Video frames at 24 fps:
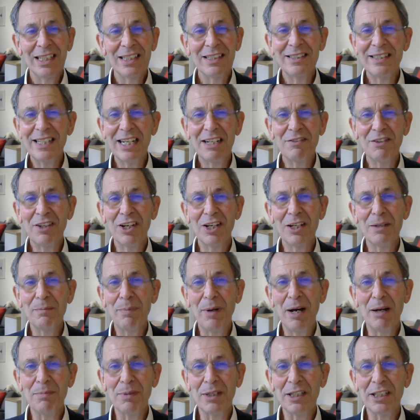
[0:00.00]
instead of
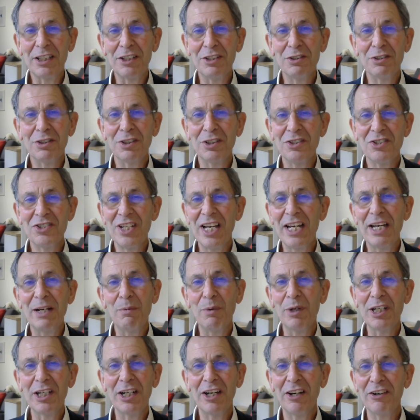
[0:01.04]
going public, you could say
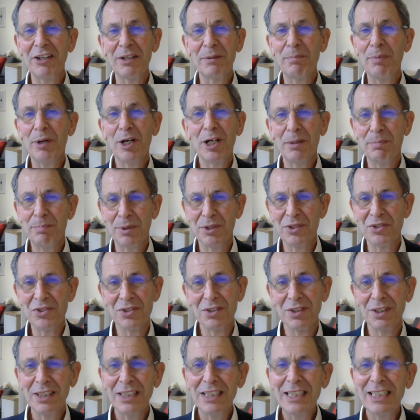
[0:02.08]
we're going
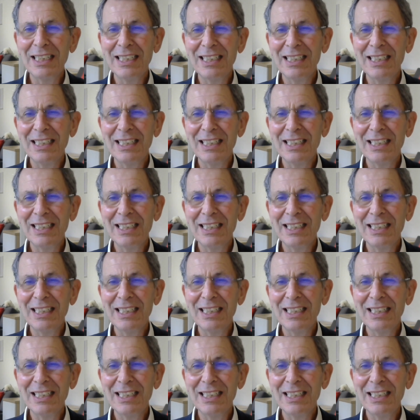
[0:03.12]
purpose.